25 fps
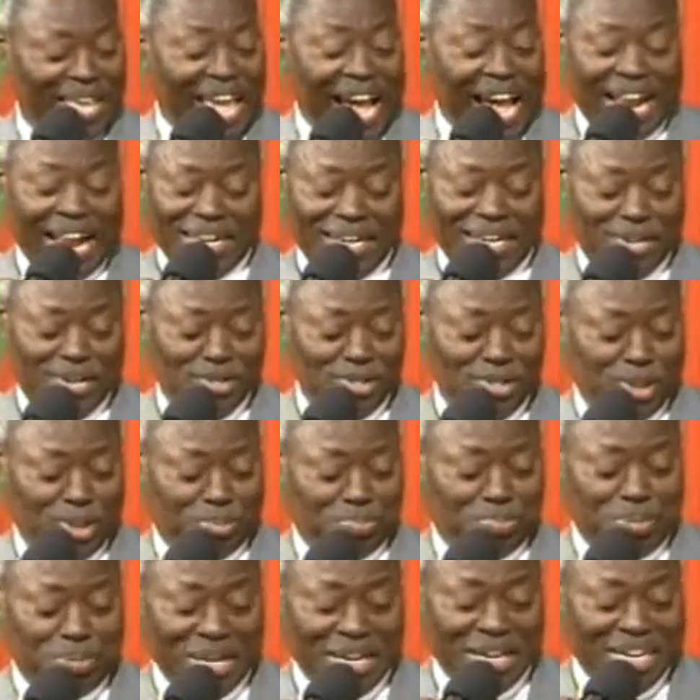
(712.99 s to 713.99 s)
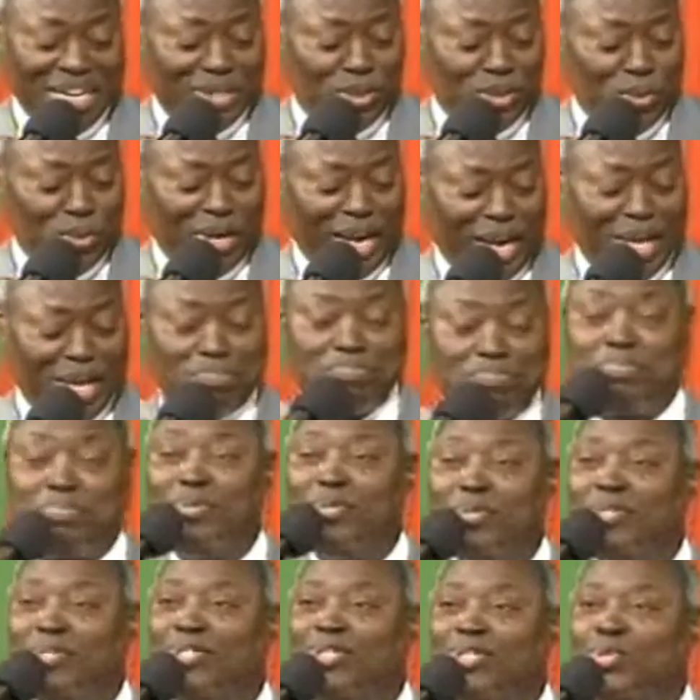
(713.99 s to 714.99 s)
and a new spirit will I
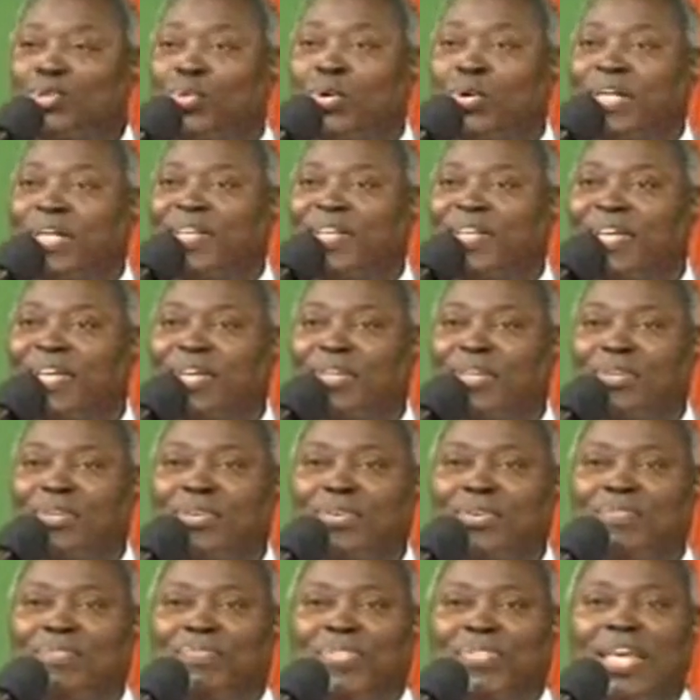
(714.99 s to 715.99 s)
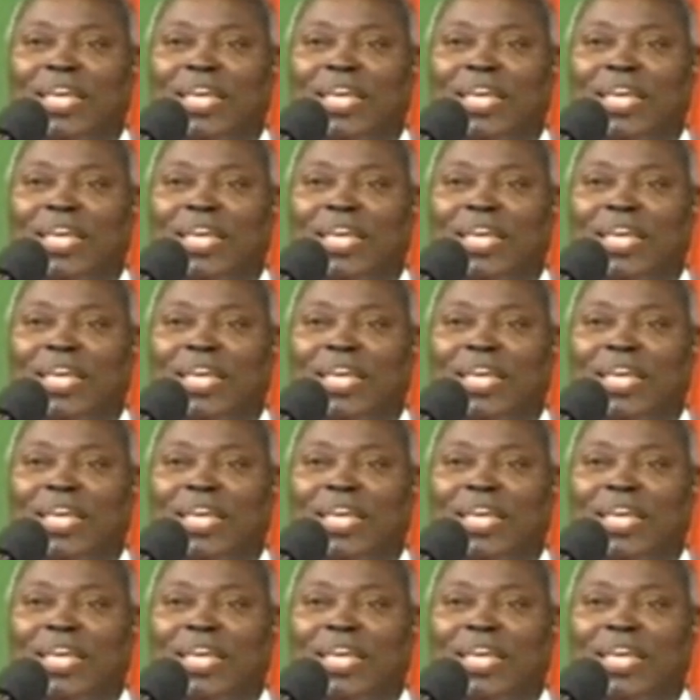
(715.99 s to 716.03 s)
put within you.